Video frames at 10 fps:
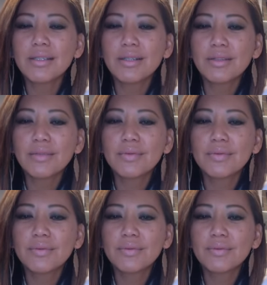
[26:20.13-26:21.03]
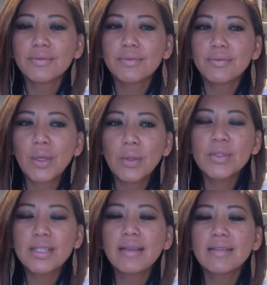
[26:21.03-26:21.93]
of those
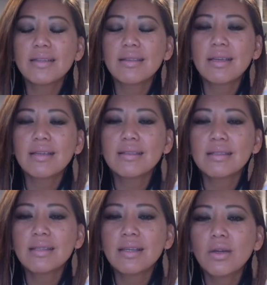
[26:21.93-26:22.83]
kinds of things.